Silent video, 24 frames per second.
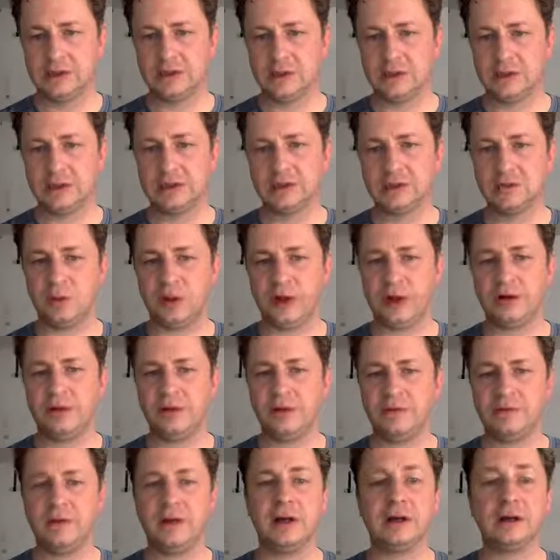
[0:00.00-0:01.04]
which is where the
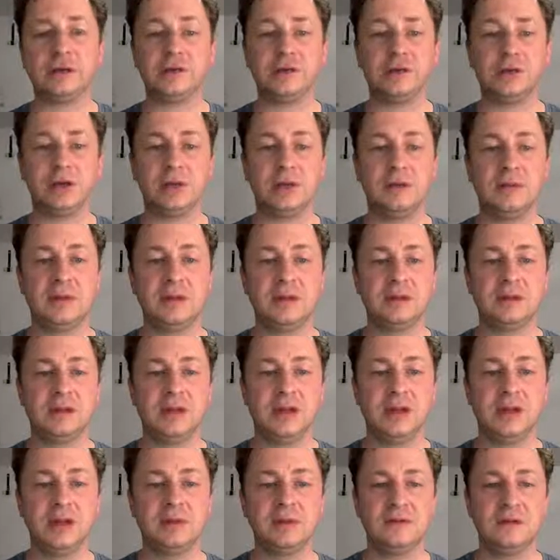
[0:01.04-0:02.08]
files are going to be
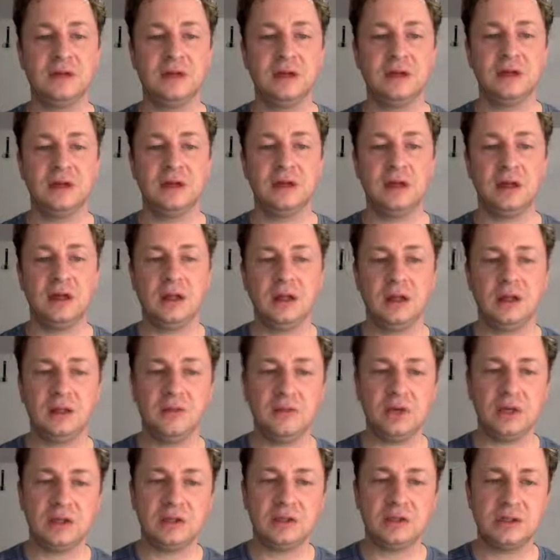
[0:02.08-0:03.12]
saved, and then
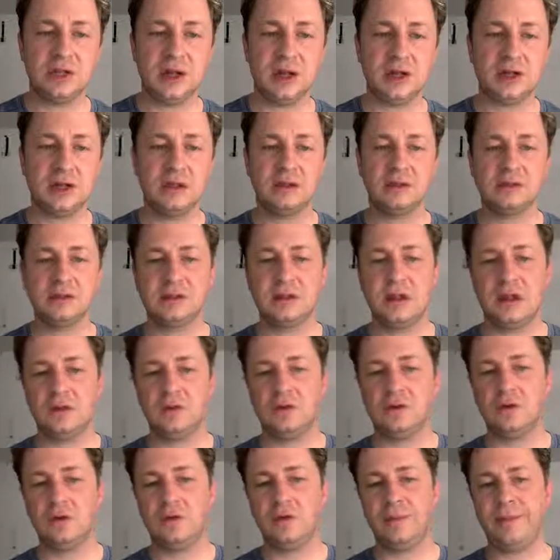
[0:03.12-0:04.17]
we check Save
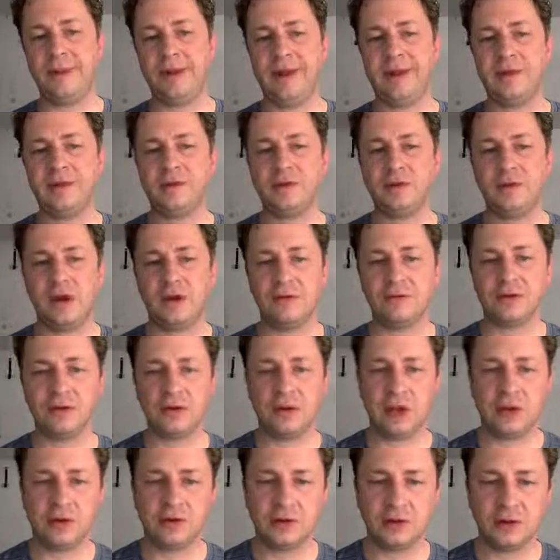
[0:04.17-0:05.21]
Toolpaths after
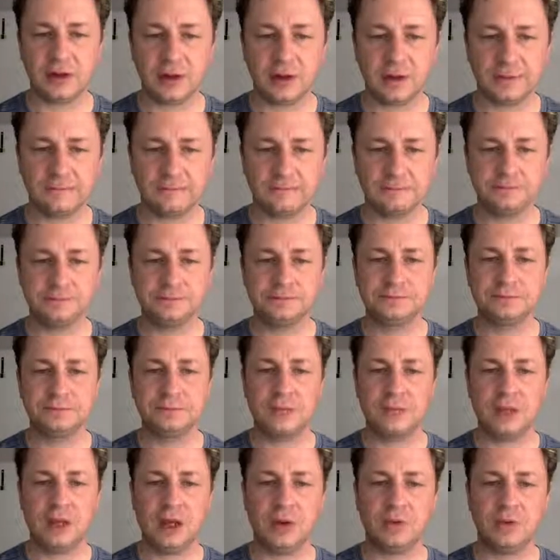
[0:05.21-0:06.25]
calculating,
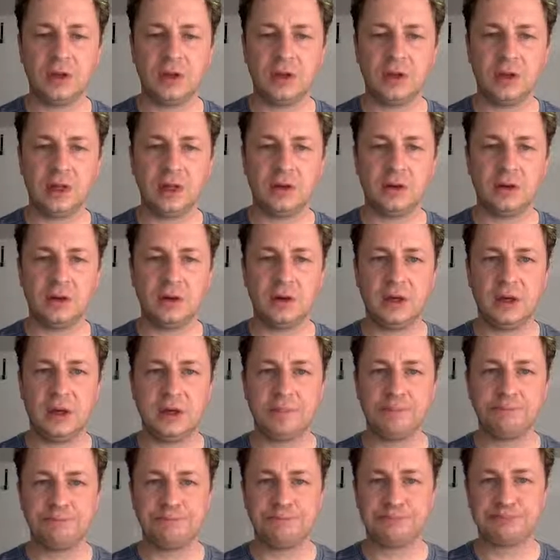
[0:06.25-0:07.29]
and we click OK.